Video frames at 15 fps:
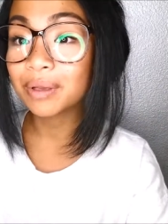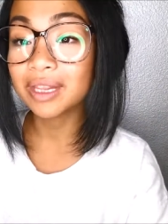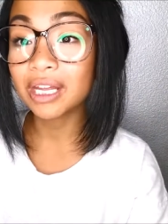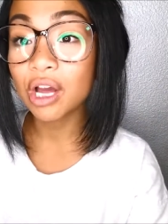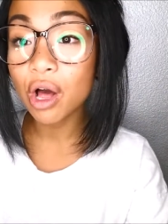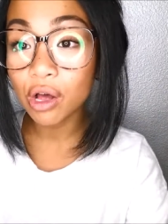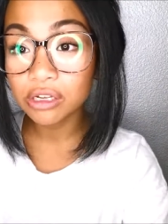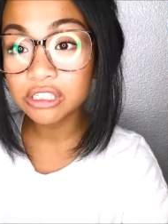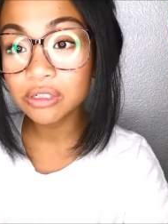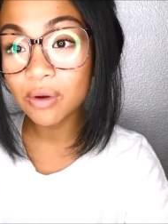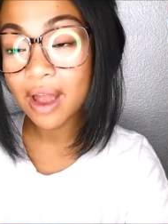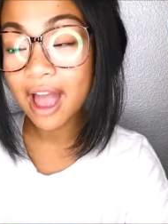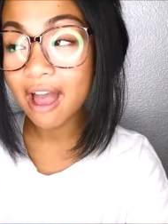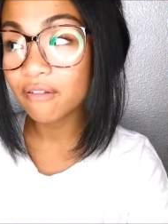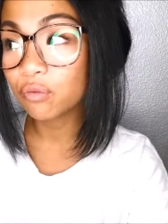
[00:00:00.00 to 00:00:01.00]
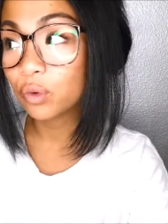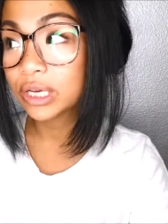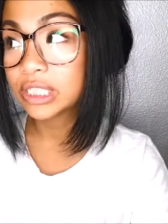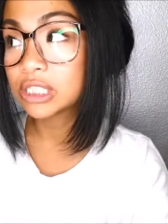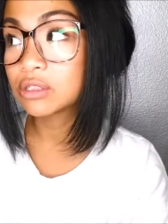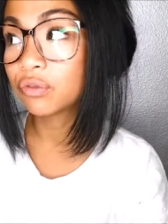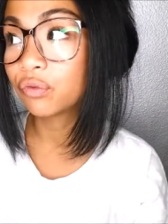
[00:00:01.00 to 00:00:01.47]
But they also have
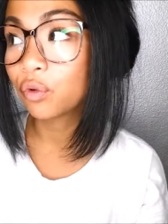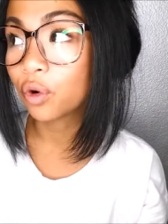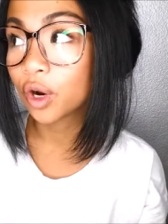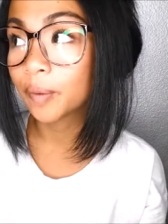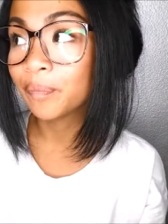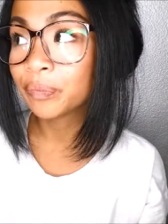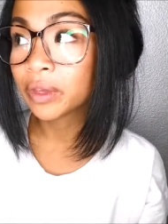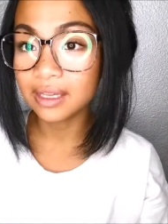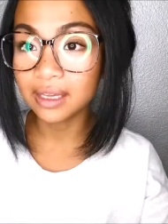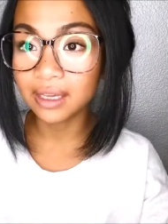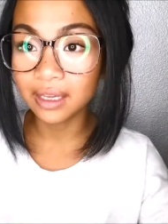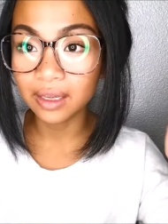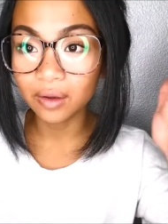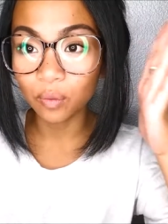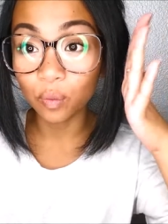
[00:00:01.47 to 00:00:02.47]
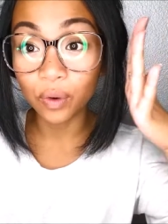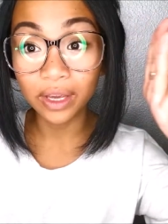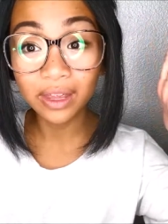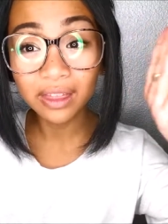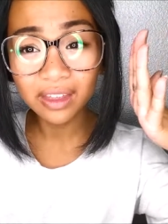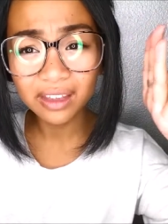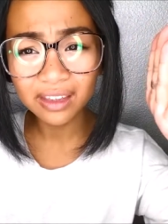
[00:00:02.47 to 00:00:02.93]
ones for the
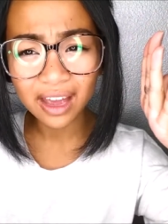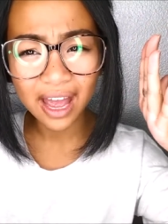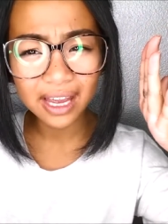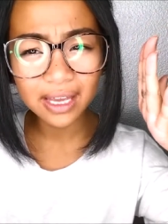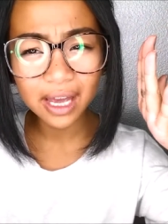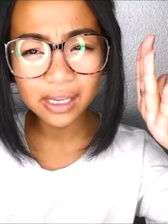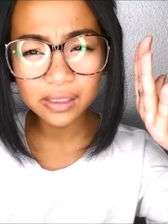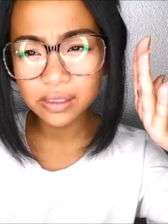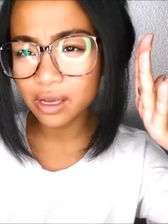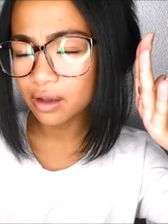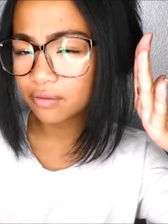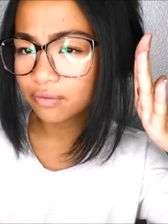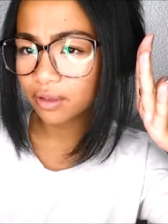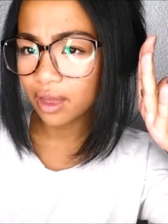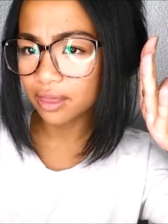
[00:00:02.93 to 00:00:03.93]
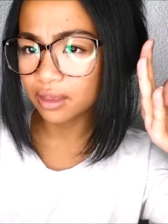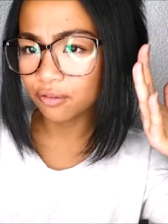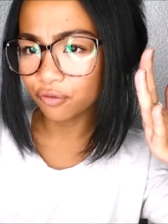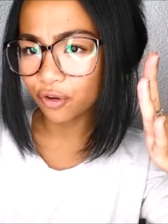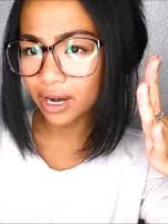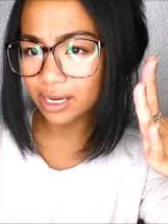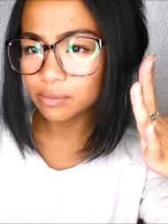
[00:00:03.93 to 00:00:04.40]
width, I guess, of the
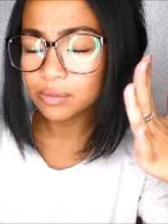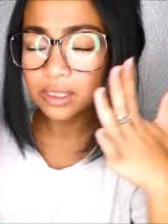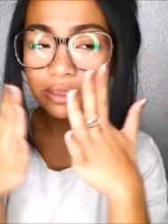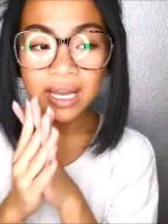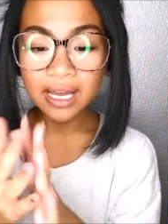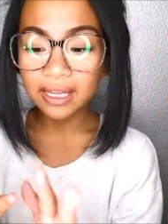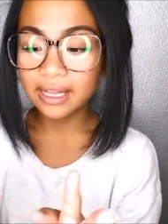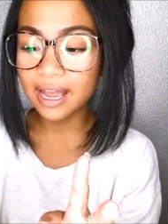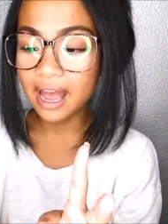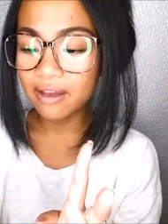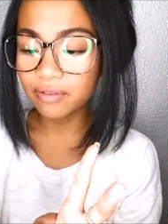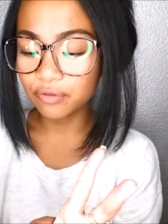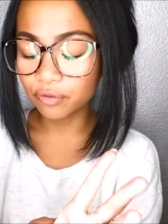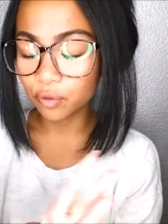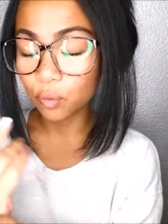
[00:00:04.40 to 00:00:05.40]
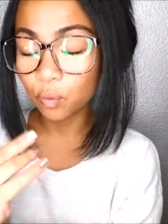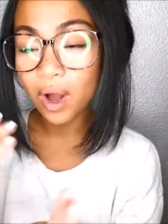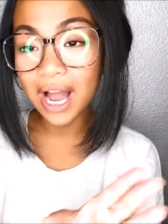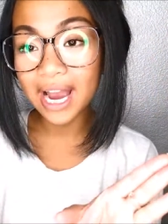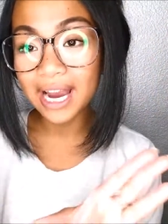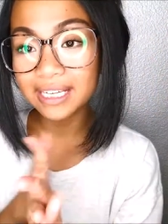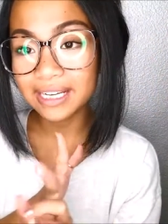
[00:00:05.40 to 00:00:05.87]
frames. They have it for
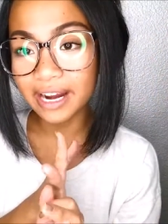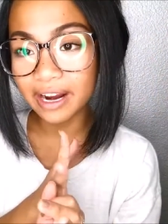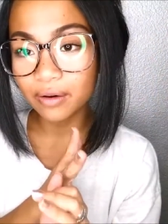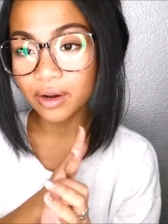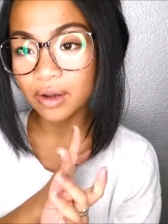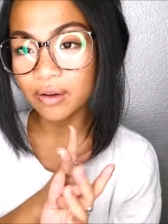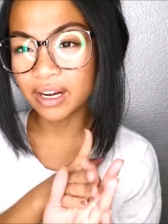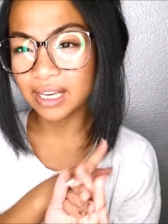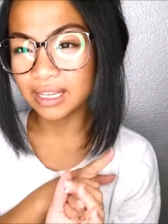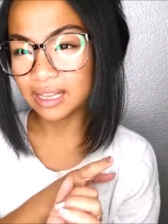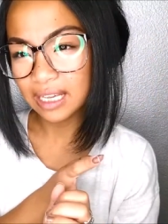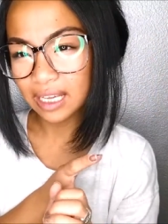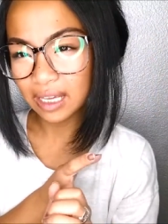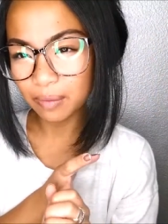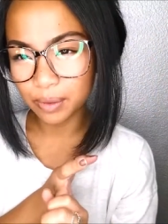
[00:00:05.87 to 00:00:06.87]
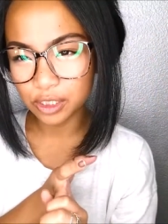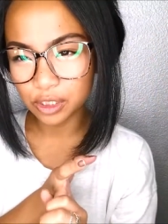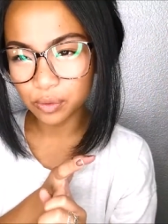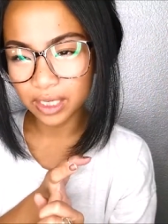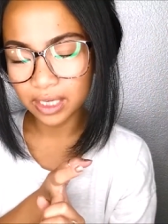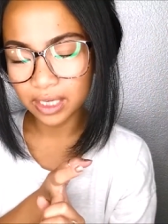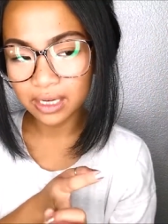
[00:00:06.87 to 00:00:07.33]
wide, narrow, and I think in
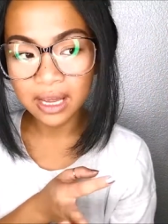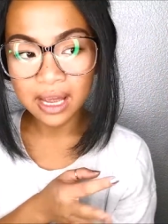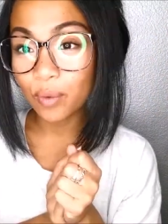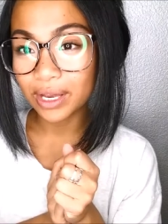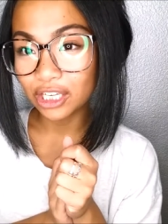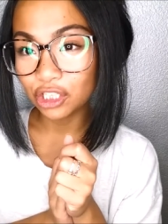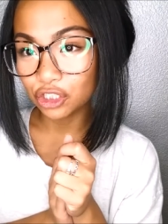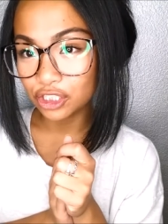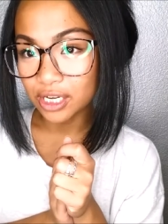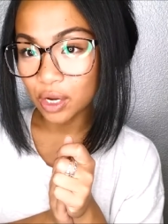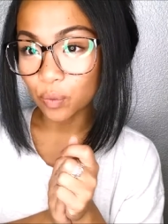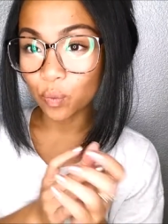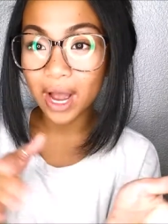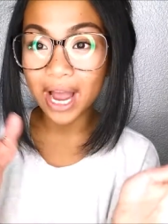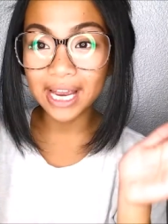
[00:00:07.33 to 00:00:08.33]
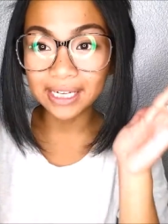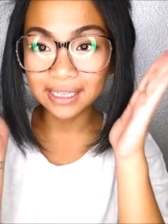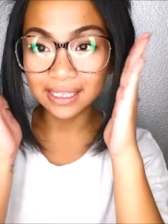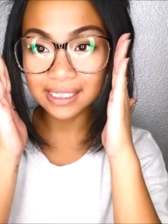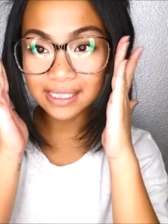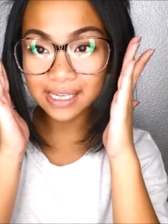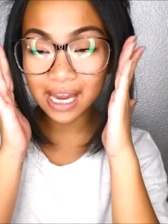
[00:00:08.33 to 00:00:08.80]
between. I went and looked on wide,
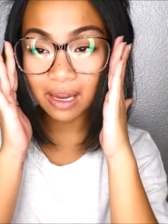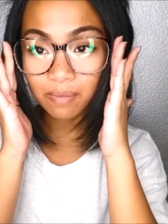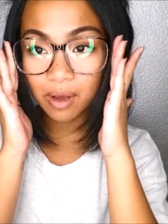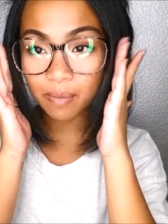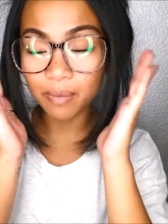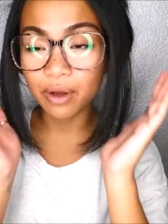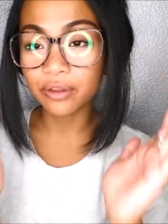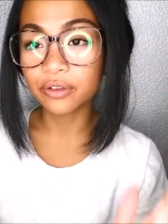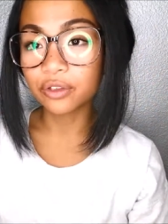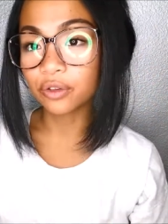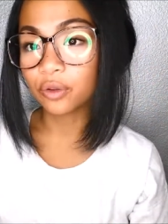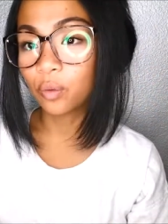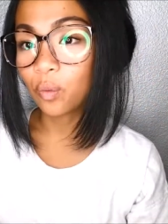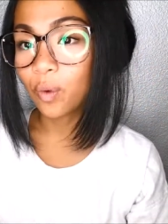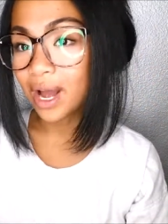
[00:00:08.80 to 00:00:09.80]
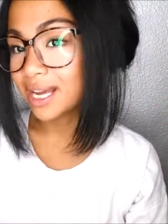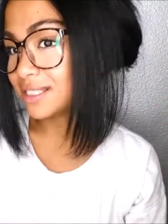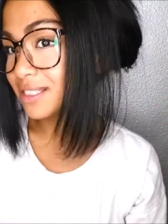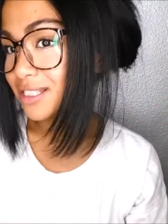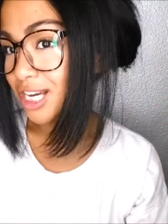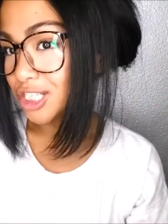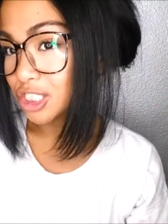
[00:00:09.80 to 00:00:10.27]
and this came up under the wide
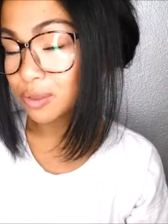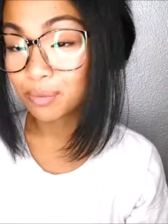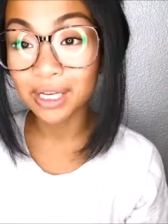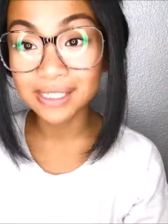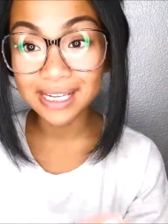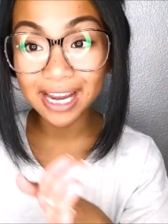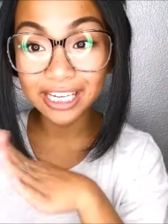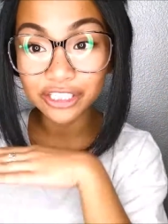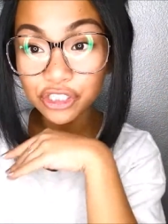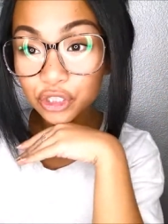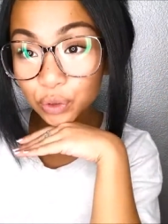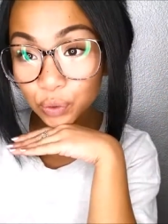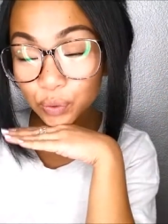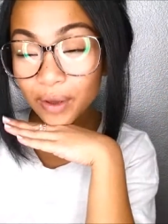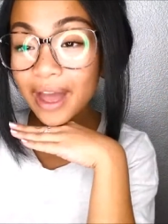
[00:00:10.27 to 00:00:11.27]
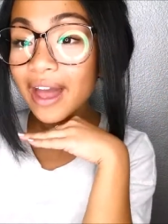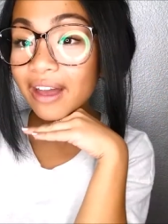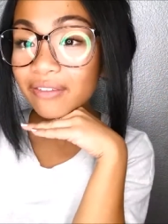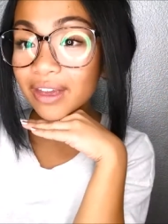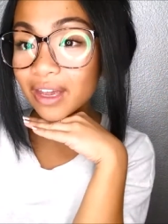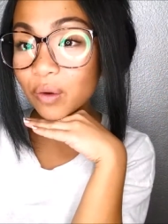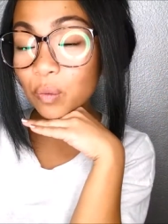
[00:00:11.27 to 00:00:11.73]
section because I do
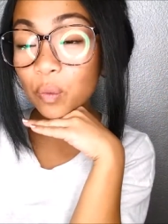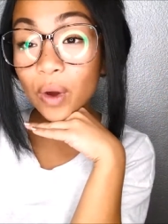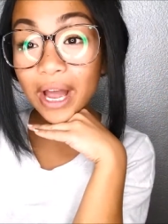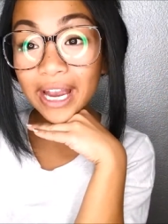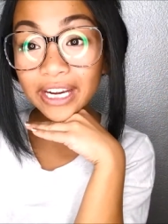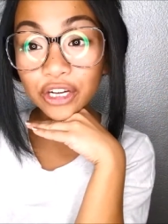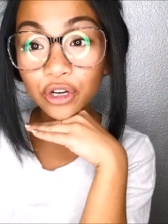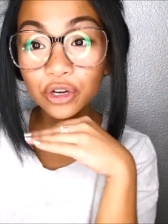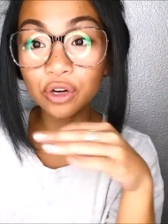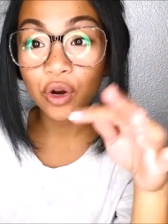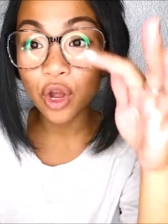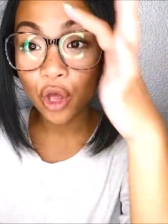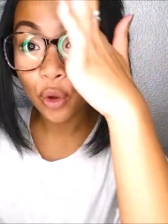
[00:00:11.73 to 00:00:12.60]
have a wider